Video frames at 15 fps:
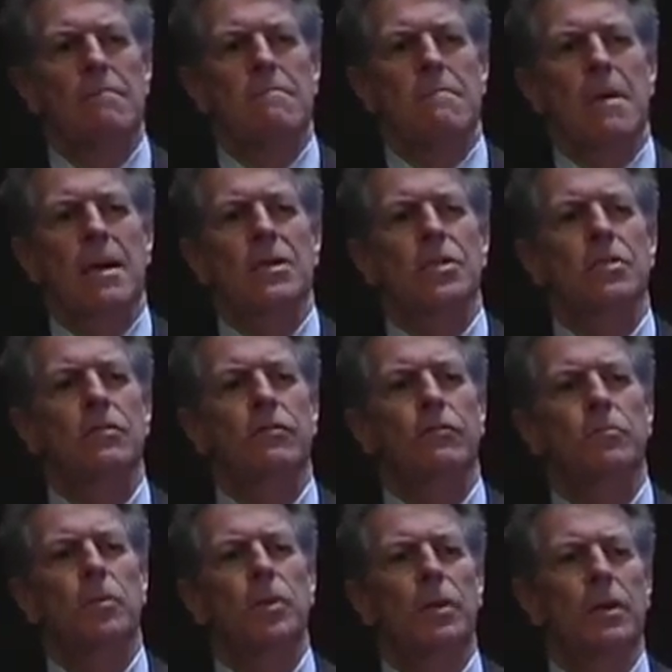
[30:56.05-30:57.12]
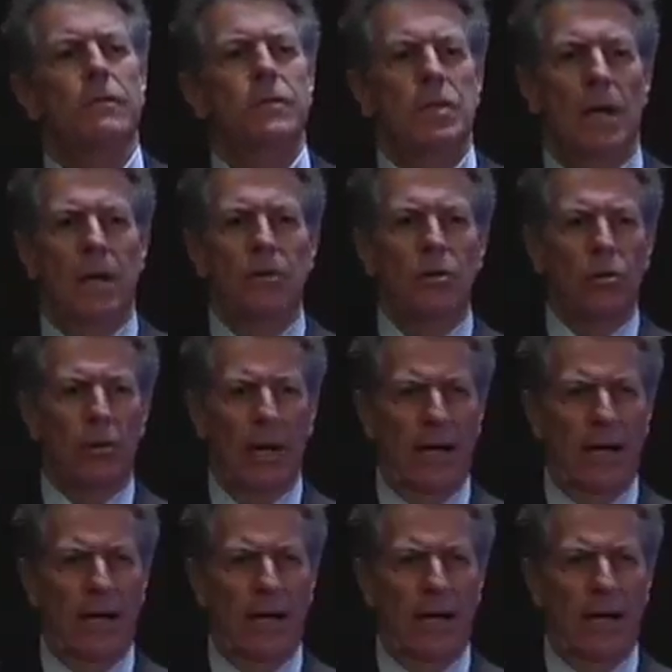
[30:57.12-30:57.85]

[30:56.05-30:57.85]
massive beliefs and her